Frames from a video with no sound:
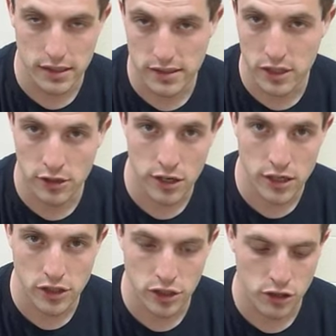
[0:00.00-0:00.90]
and
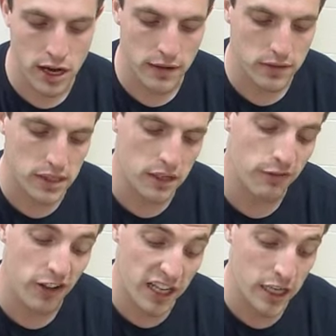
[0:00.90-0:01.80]
acceleration graphs
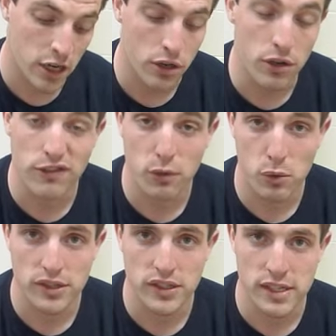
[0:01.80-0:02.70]
and find out your
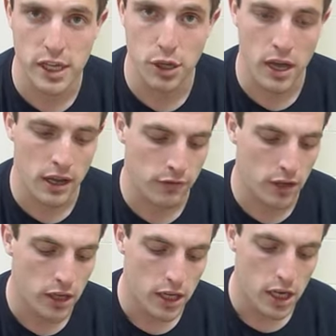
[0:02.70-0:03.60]
forces that you have
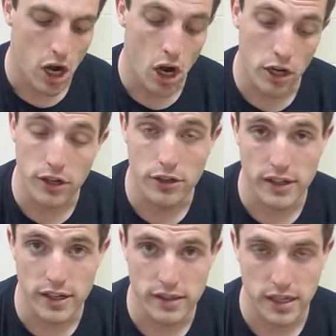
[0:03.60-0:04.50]
on your
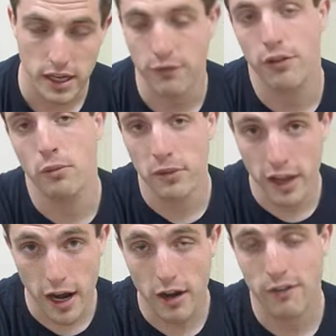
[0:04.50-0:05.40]
disc, and from
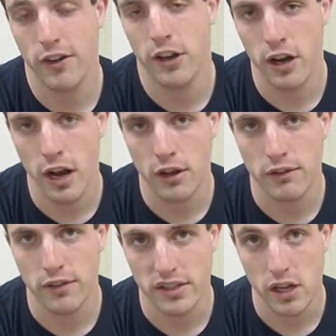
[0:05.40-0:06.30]
there figure out
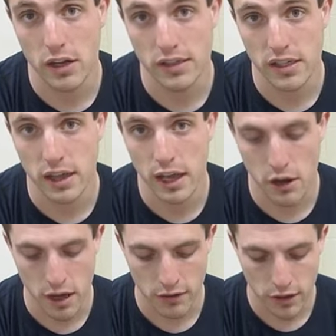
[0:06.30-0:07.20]
the viscosity that you
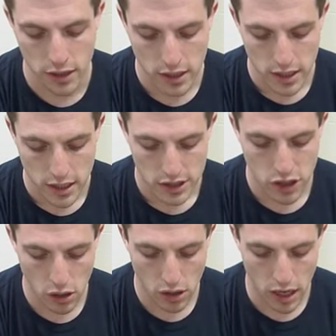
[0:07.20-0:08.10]
have.
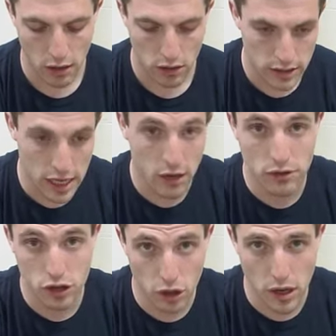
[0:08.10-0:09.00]
So I will now
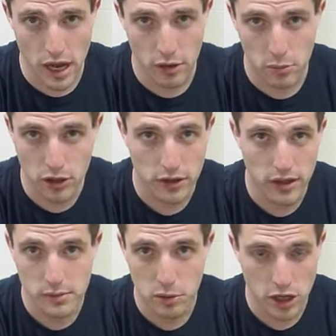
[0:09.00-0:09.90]
show you how to build
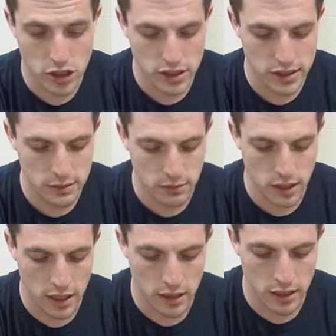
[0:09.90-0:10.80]
this project
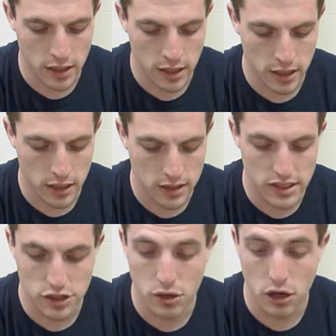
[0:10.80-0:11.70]
and
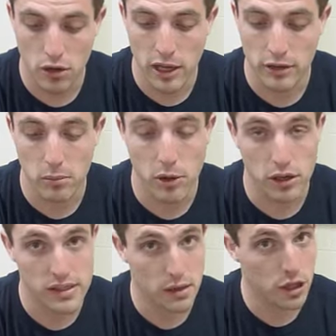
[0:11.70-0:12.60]
teach you all about the
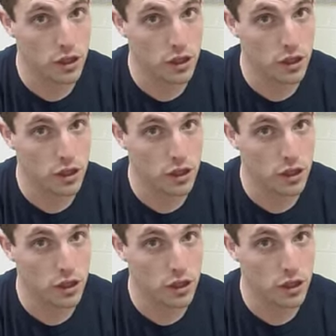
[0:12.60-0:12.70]
parts that